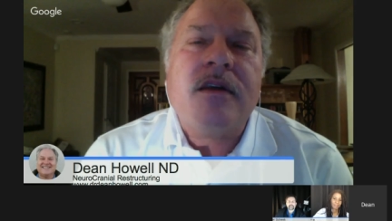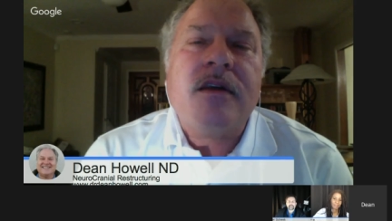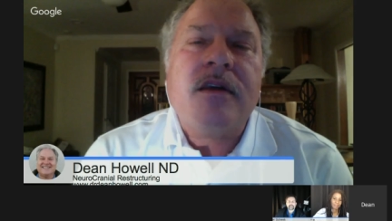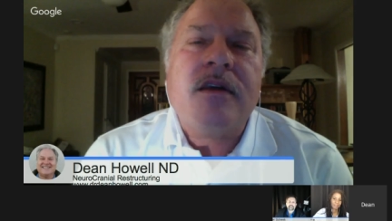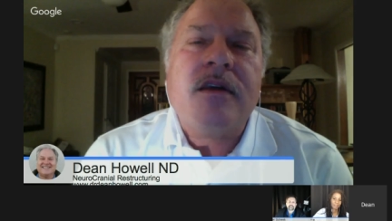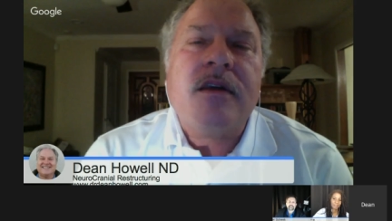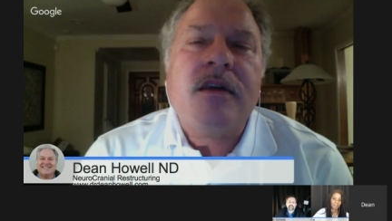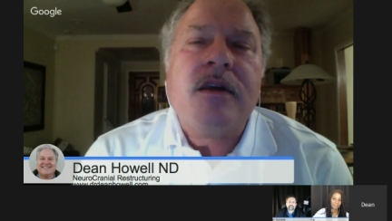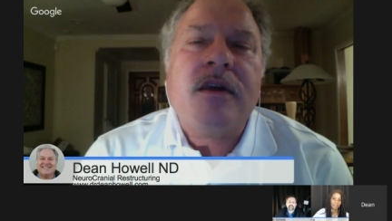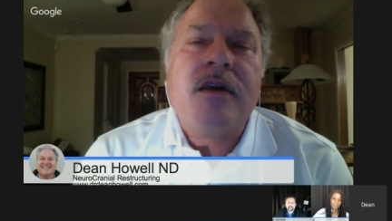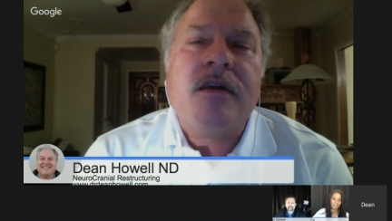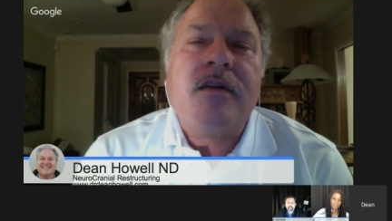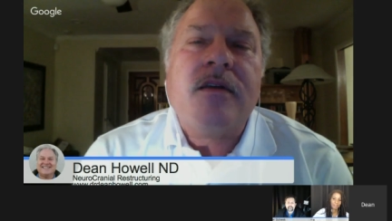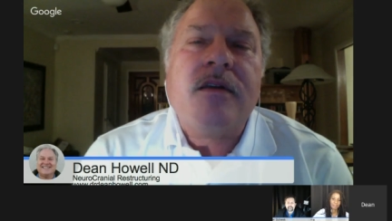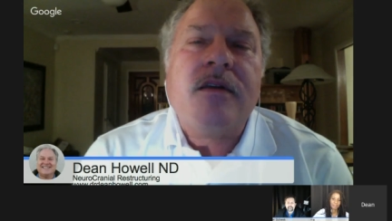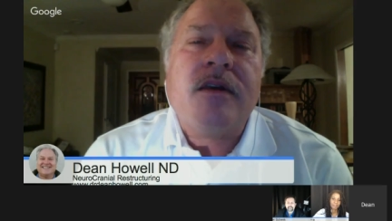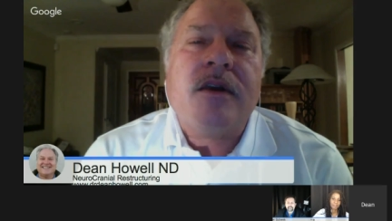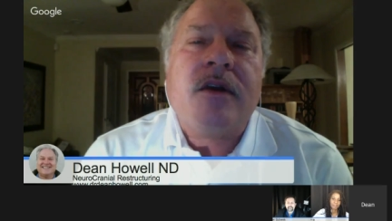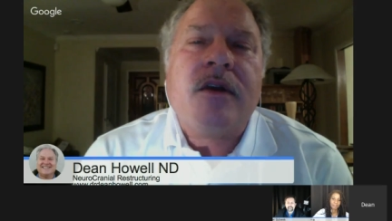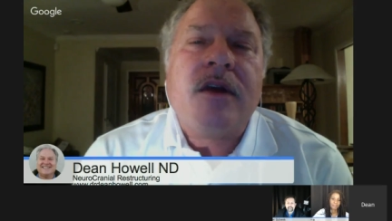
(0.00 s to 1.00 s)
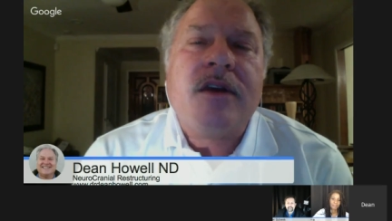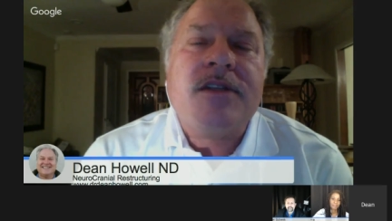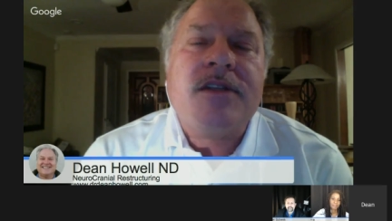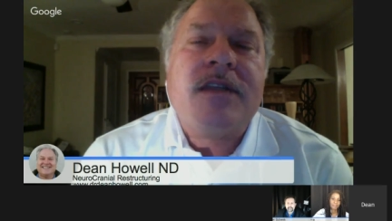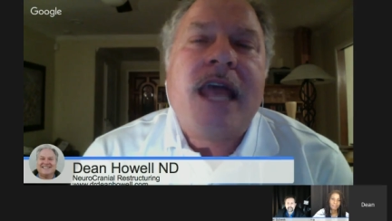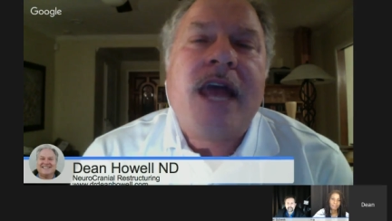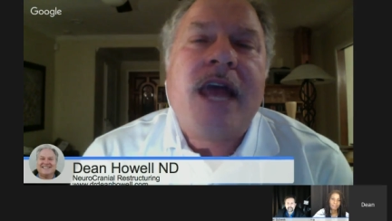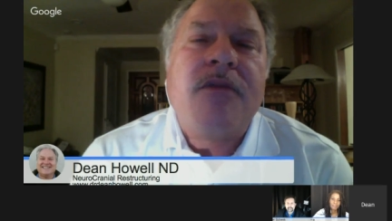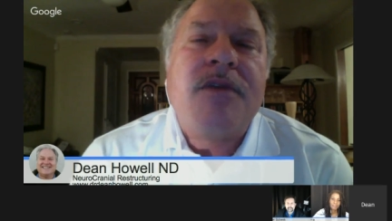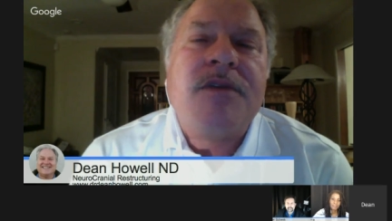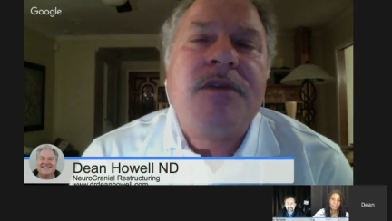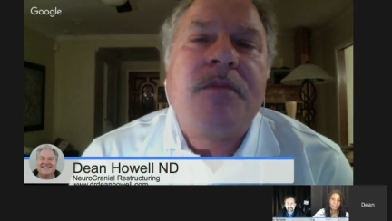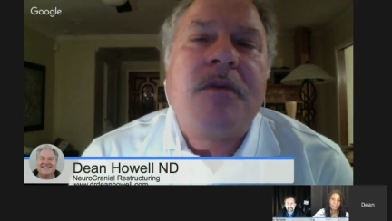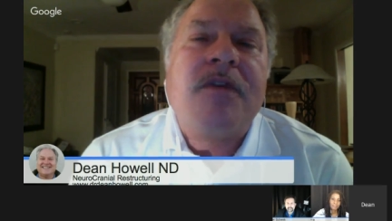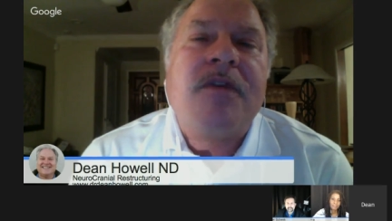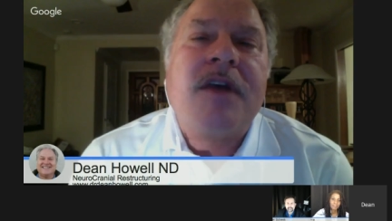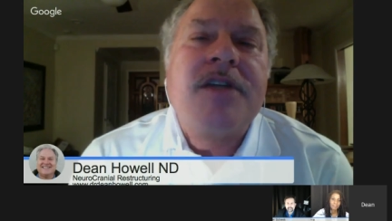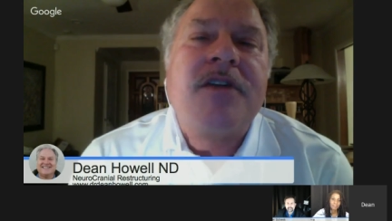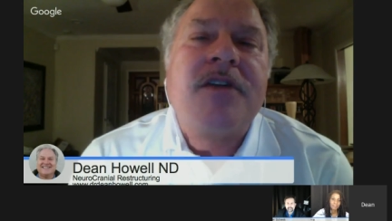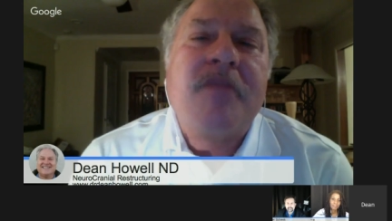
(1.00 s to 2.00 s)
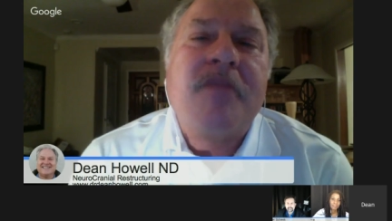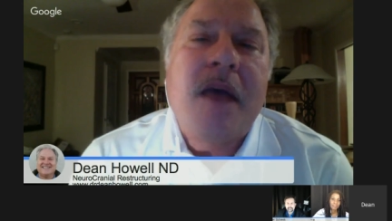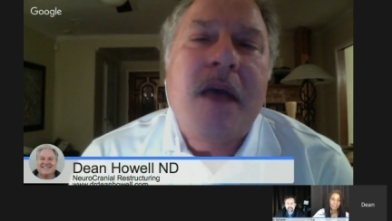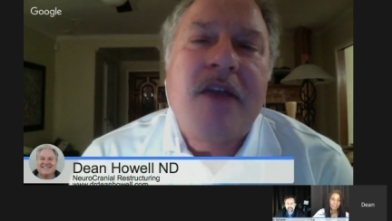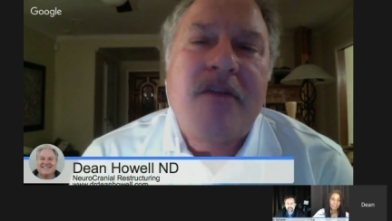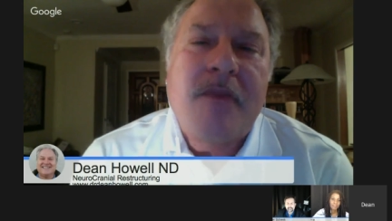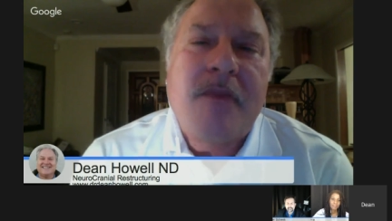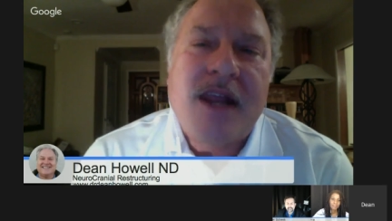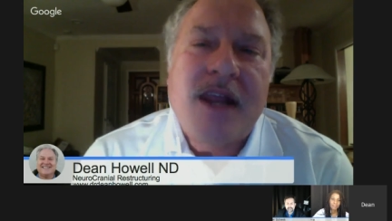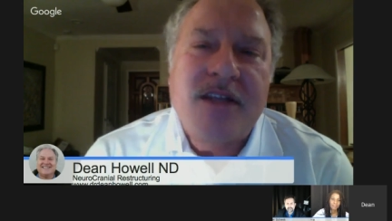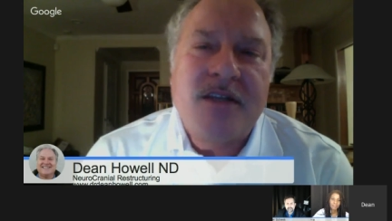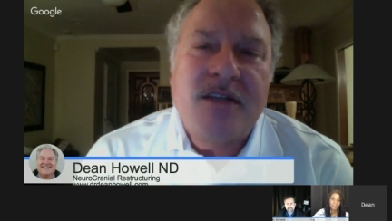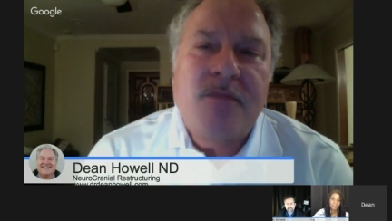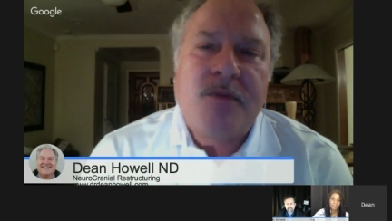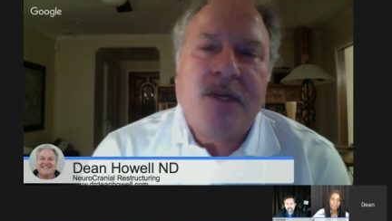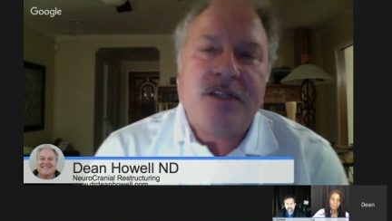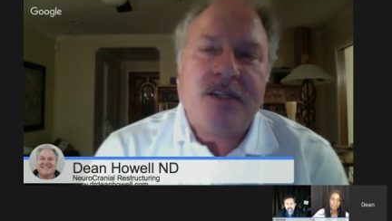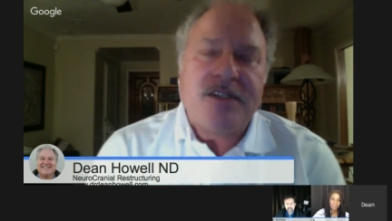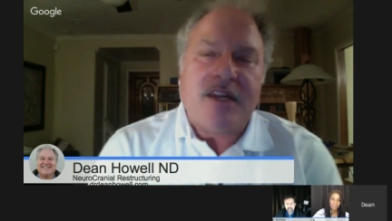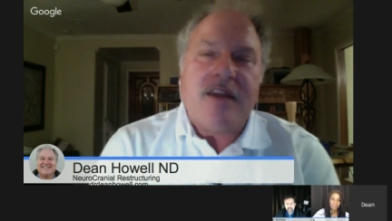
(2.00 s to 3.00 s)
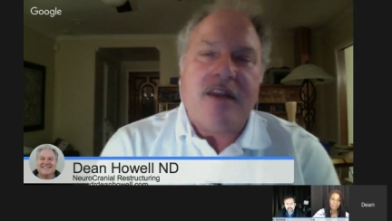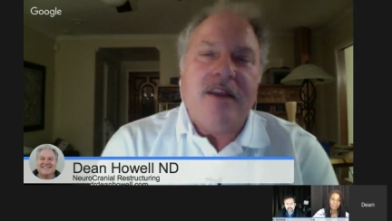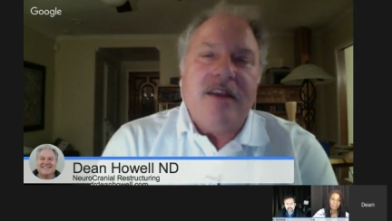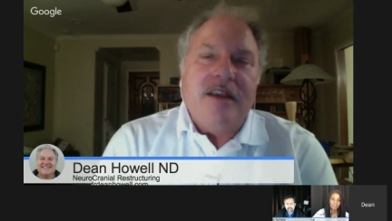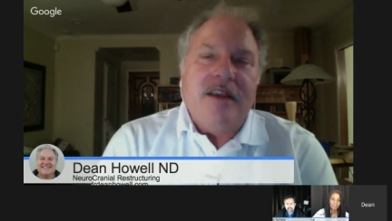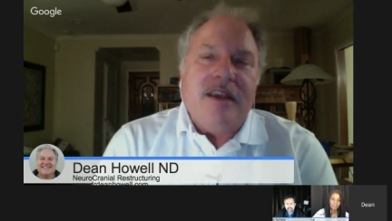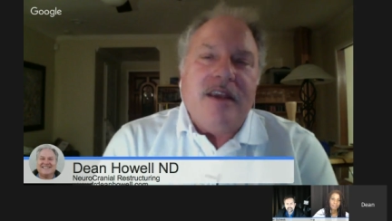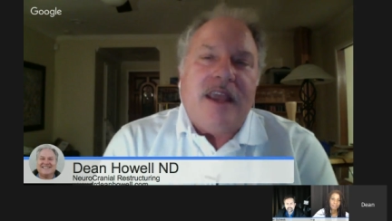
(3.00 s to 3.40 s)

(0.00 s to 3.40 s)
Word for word: uh, you know, his dad was professor of mathematics at Princeton,